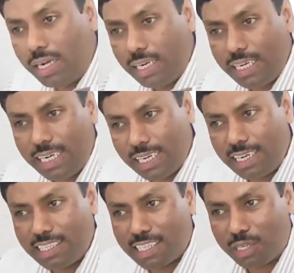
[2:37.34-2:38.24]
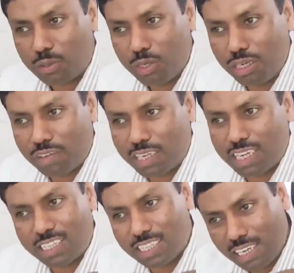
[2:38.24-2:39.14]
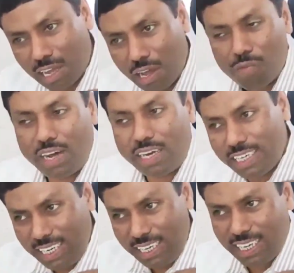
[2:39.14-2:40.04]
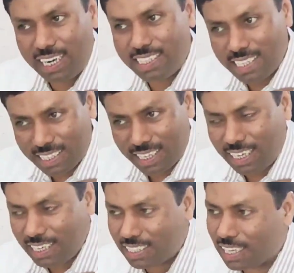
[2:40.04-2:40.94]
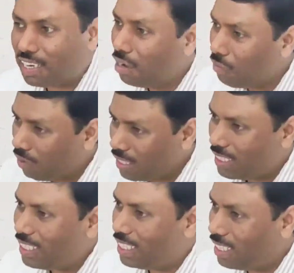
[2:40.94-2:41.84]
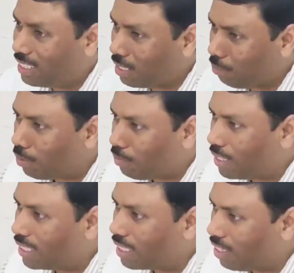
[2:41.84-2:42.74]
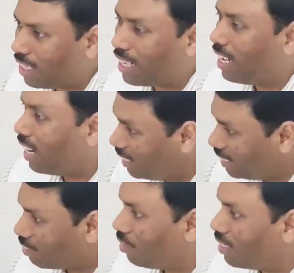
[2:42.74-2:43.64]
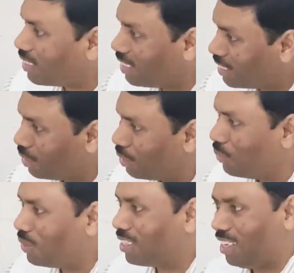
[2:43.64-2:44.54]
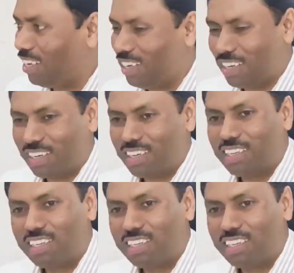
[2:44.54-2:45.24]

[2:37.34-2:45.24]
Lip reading: One needle is the tonification, one needle as a sedation, one needle as a perpendicular, it works as a neutral.